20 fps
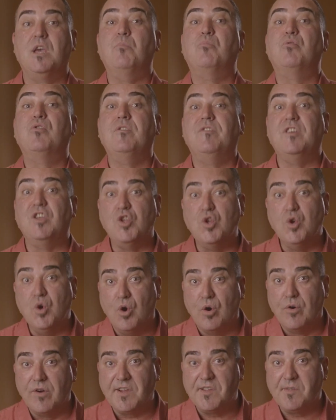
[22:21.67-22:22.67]
improving
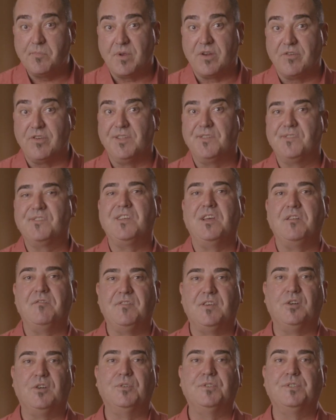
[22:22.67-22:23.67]
your experience
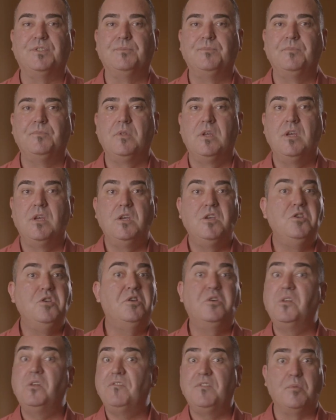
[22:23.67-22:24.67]
tenfold. You
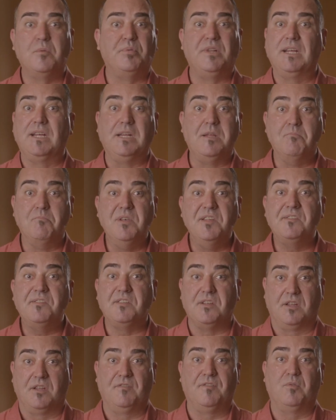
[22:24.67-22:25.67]
could have completely missed
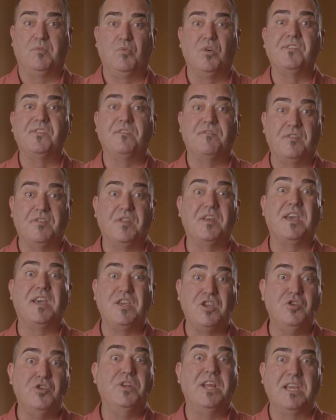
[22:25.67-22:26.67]
it if it wasn't for their
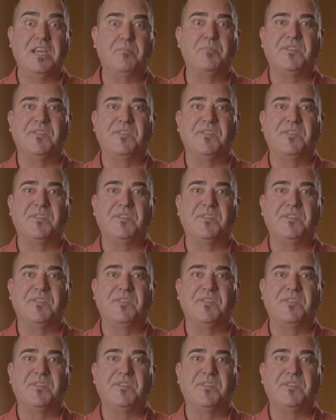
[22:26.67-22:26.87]
unique